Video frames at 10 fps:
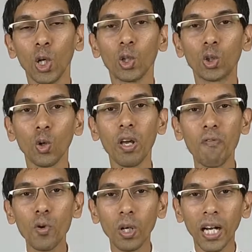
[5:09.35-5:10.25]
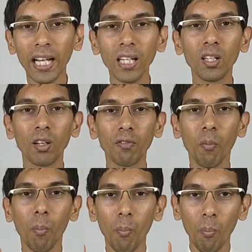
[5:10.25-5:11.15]
So if you kind of
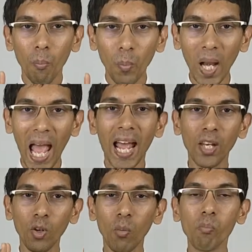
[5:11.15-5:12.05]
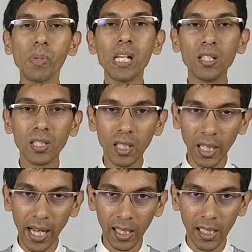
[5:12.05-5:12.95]
plan your meals
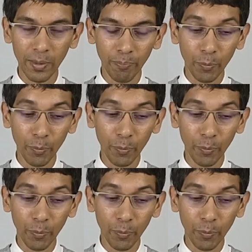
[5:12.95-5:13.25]
correctly,